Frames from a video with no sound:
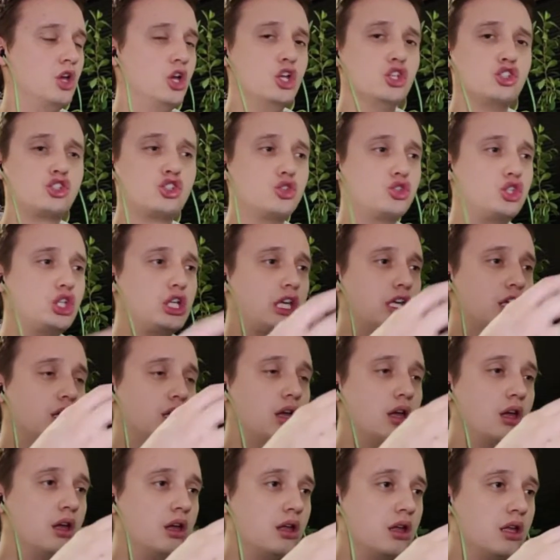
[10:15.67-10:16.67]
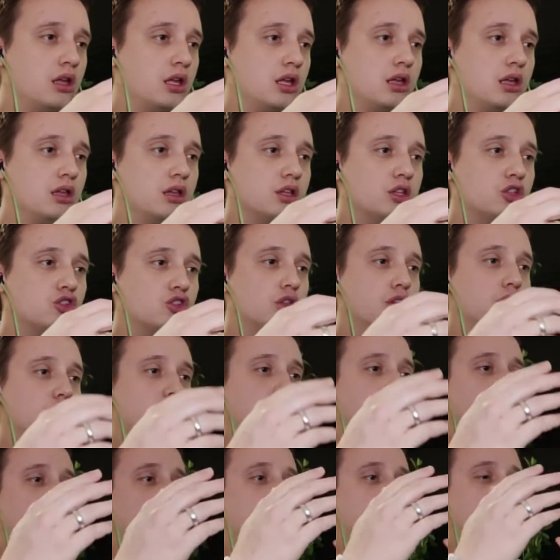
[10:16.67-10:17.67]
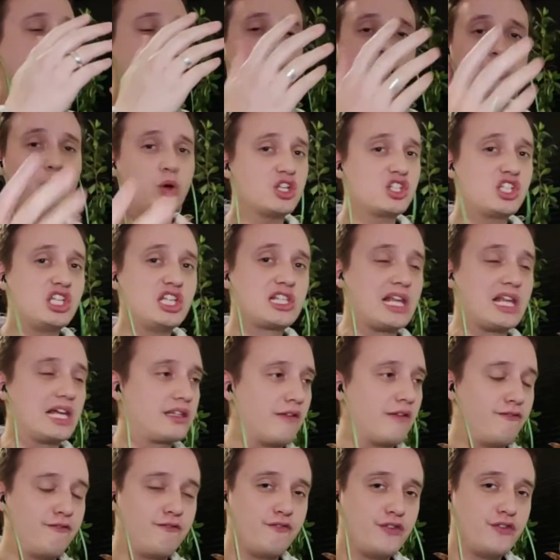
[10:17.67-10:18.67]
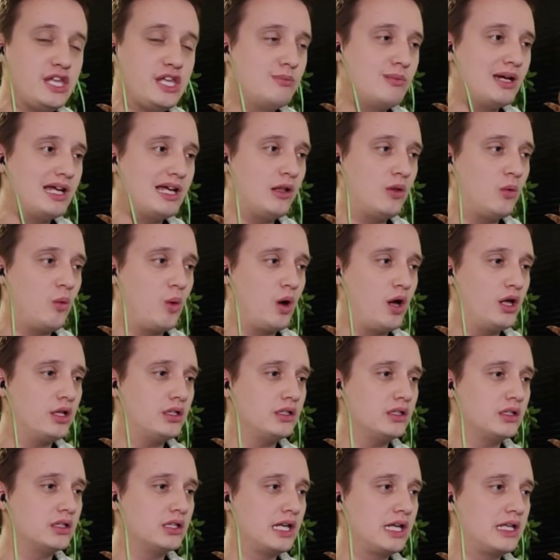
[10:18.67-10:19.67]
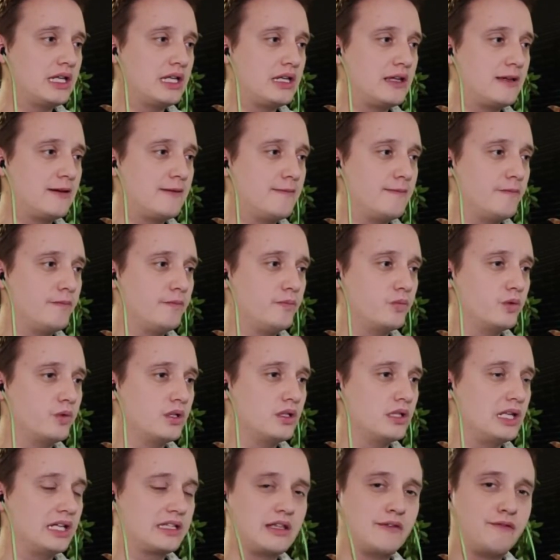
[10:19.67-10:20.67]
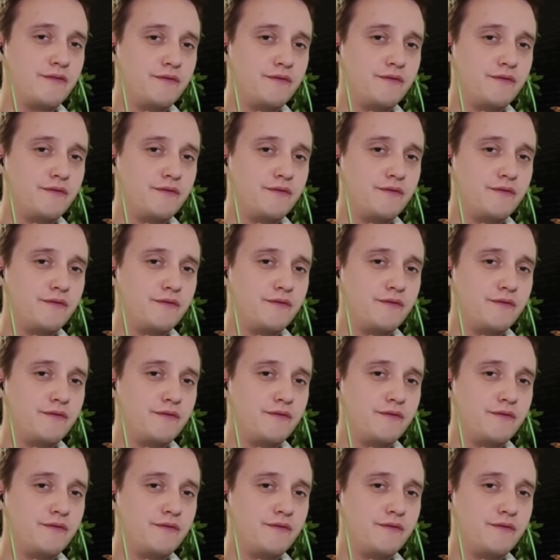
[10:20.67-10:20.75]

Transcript: So she... Is that why she's like the female one? Like, like the...